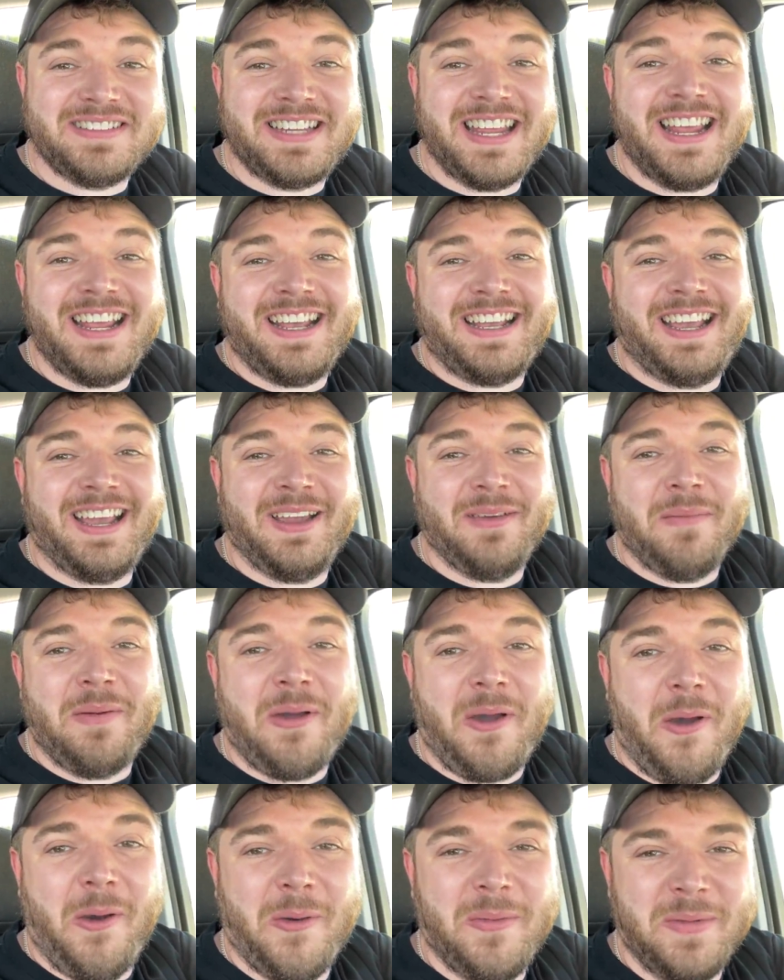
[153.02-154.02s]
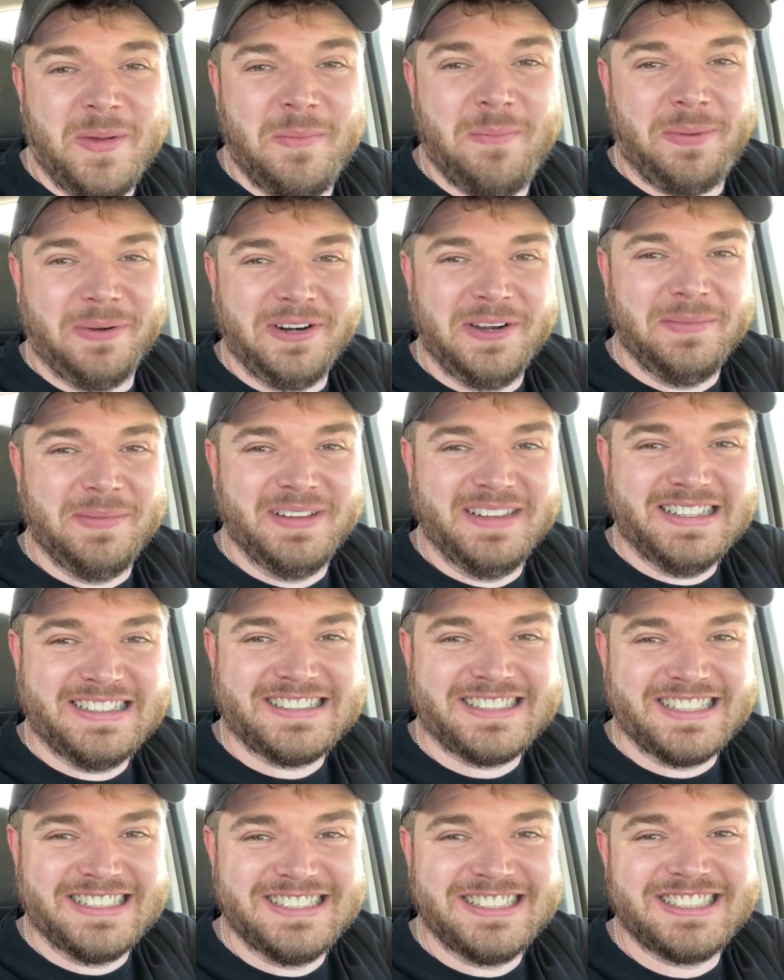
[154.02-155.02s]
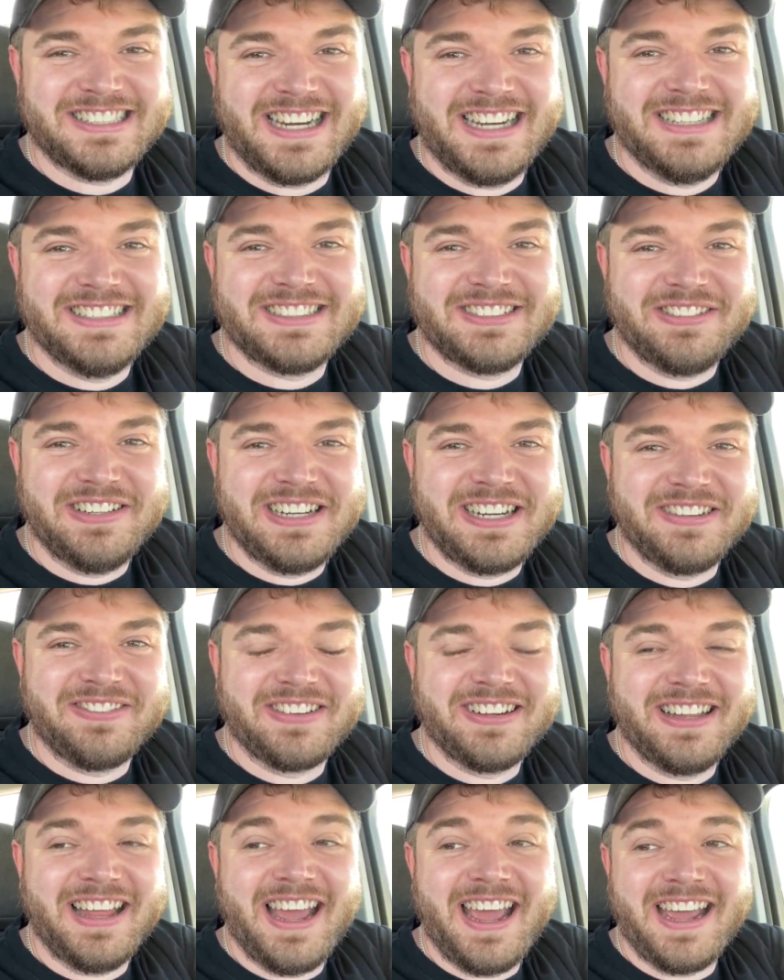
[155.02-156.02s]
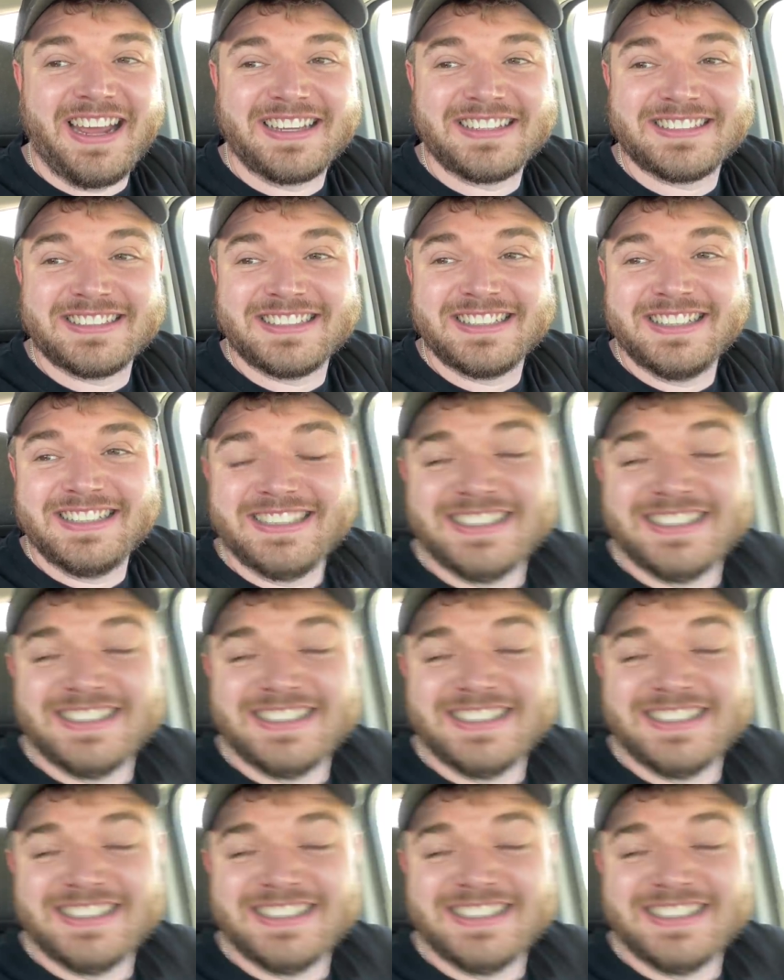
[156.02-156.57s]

to take him home and put him in the sunshine so he can relax.